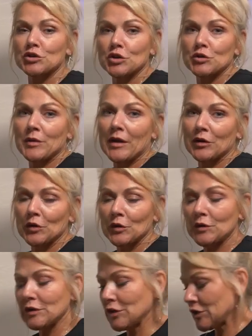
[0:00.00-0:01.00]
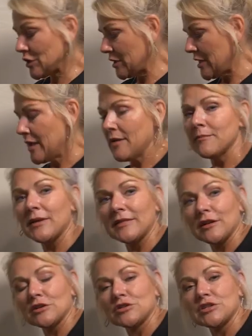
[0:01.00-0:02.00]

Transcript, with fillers: turn around earlier, but there's